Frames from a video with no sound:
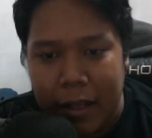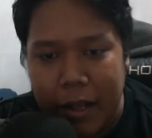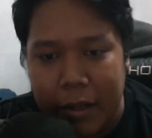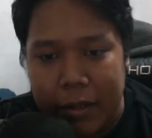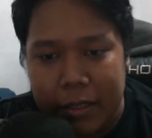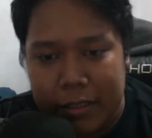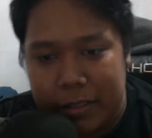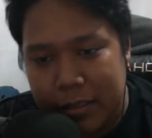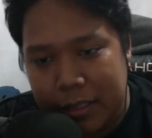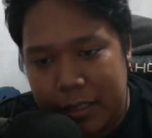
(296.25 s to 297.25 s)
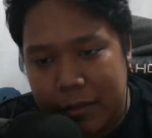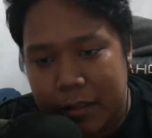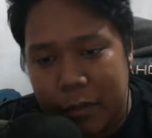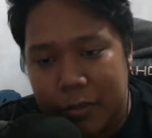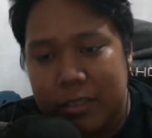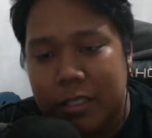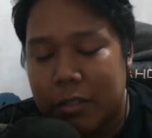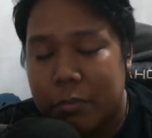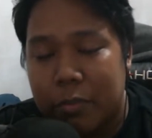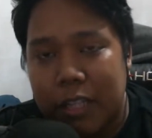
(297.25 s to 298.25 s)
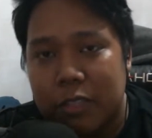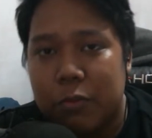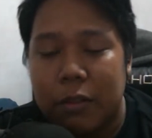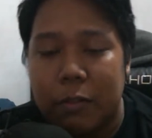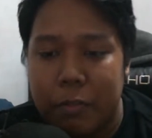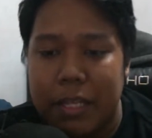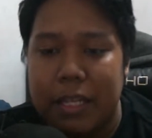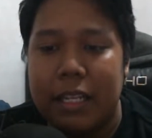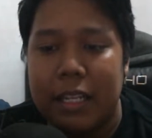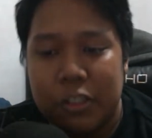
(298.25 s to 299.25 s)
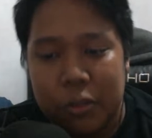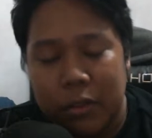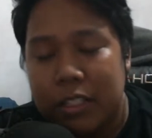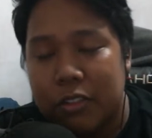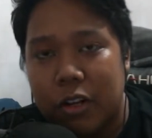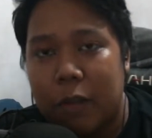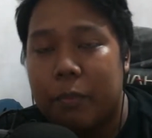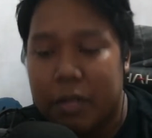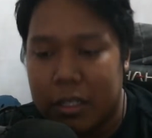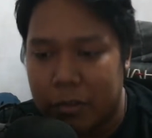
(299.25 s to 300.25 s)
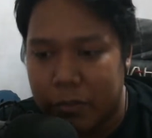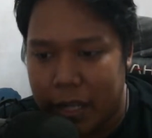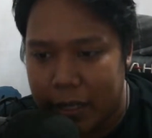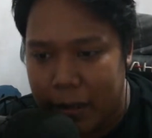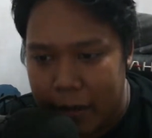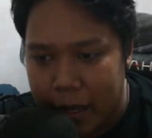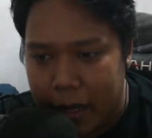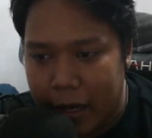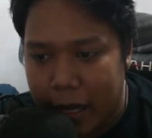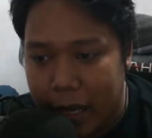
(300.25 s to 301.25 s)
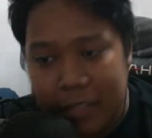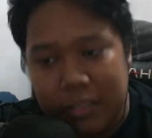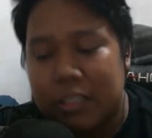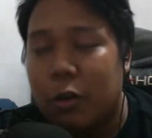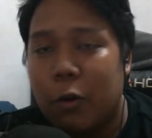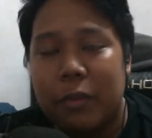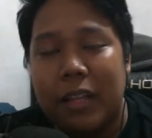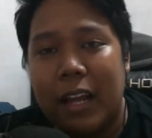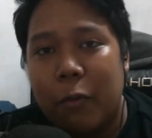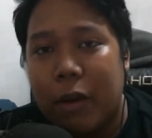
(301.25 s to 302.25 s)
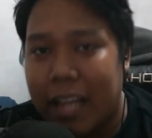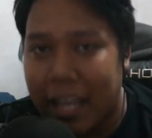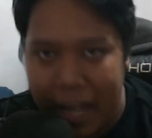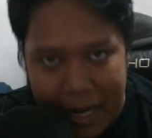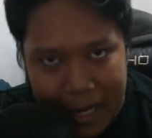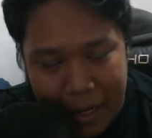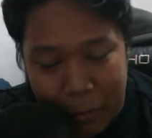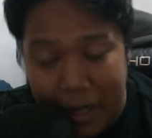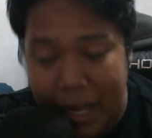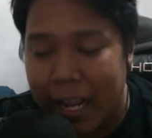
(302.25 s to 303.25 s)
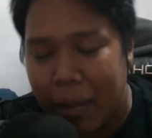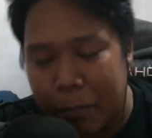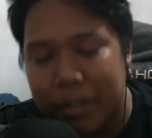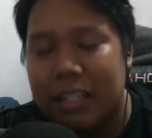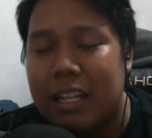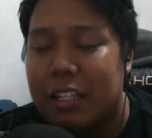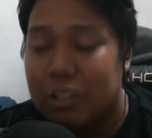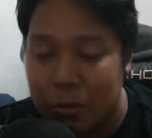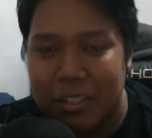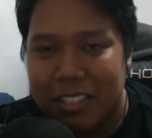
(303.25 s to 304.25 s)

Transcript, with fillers: because uh, the 3000 series price will be surely dropped because of that. Uh, and let's just hope that what had, had what had happened two years